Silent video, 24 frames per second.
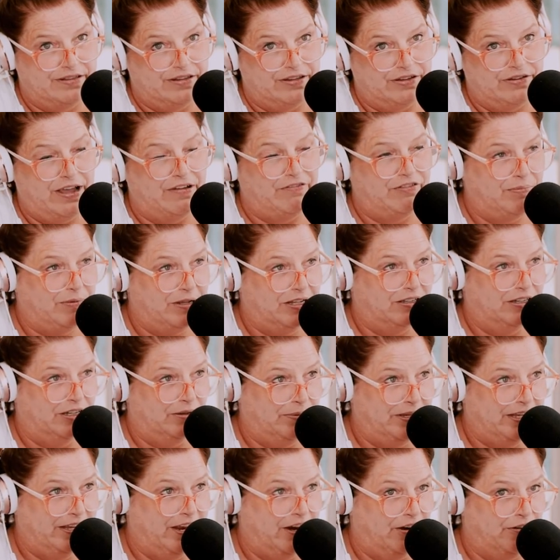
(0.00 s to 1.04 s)
You have to be a little
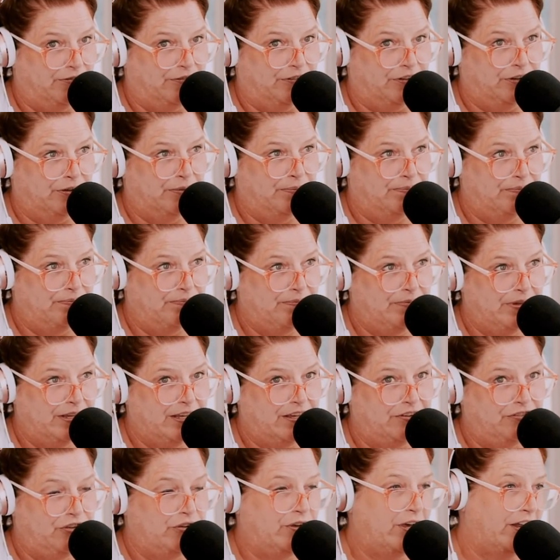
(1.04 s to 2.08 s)
bit careful
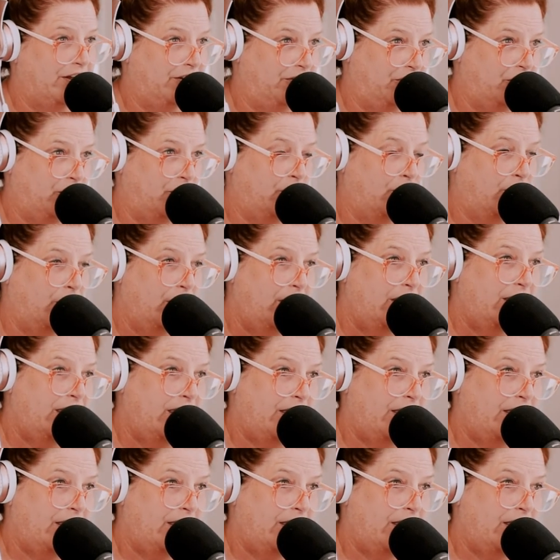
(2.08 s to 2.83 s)
because you got to know